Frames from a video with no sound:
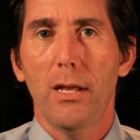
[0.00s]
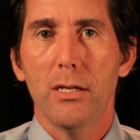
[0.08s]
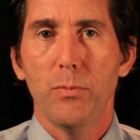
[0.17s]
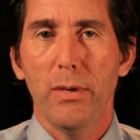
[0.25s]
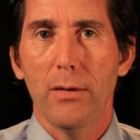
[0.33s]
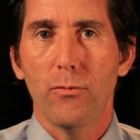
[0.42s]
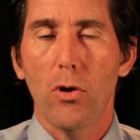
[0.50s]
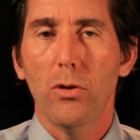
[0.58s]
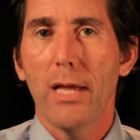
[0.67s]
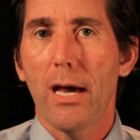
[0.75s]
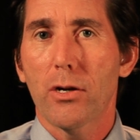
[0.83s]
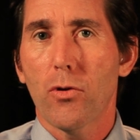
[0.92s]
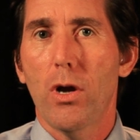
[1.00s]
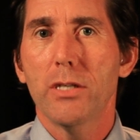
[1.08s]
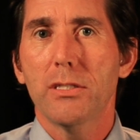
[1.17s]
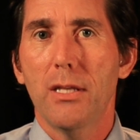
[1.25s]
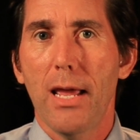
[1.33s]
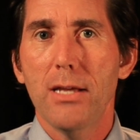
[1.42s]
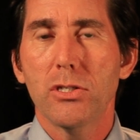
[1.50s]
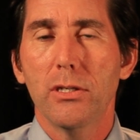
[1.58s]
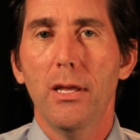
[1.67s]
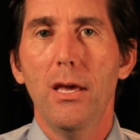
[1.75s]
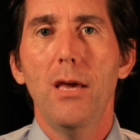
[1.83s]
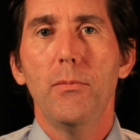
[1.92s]
being rolled out across the
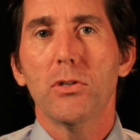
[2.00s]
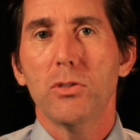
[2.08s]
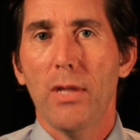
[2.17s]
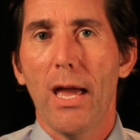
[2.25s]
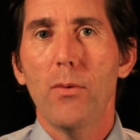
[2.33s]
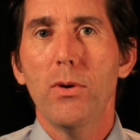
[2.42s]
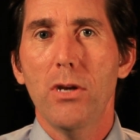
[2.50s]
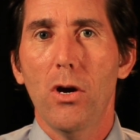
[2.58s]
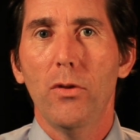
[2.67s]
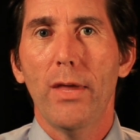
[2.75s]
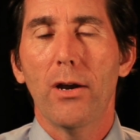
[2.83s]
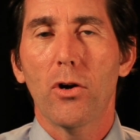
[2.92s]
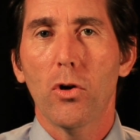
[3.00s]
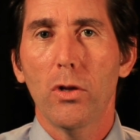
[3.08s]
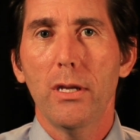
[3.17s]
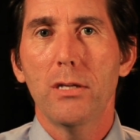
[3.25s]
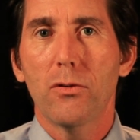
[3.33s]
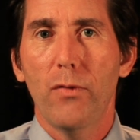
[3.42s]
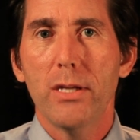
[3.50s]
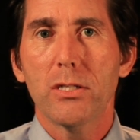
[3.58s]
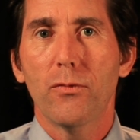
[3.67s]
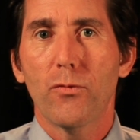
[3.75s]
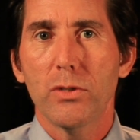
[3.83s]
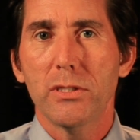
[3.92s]
nation because now we know that early
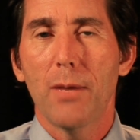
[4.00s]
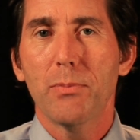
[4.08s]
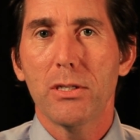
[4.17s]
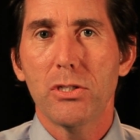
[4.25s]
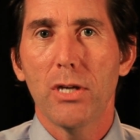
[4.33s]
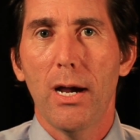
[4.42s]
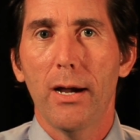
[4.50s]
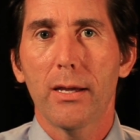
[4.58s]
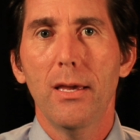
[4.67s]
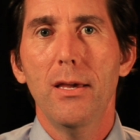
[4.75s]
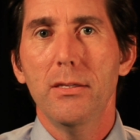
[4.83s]
intervention for septic shock